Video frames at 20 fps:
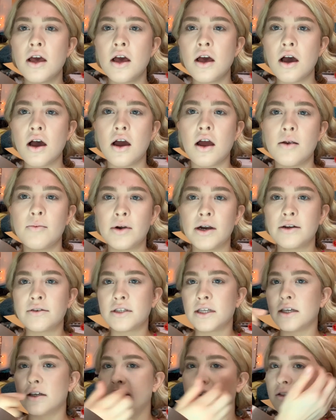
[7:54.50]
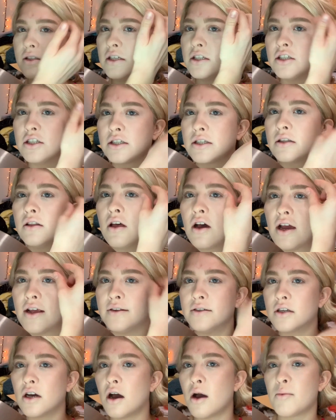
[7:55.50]
eyebrow tails, then just
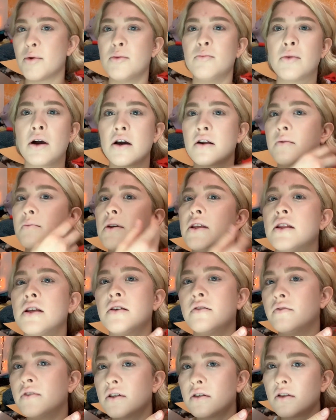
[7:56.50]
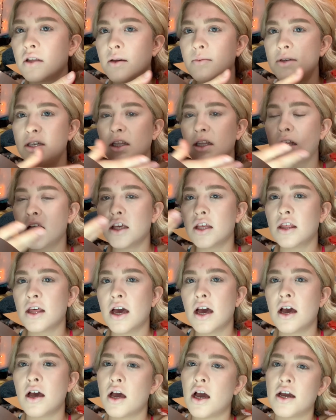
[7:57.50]
line top and bottom and then fill them in like
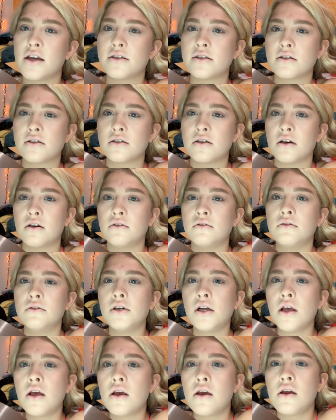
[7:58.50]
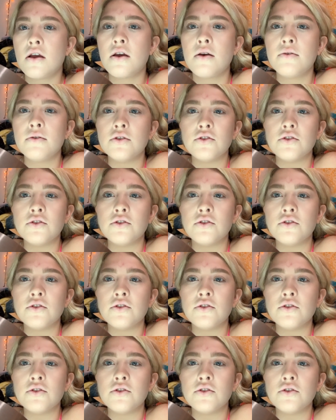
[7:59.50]
that. I just don't do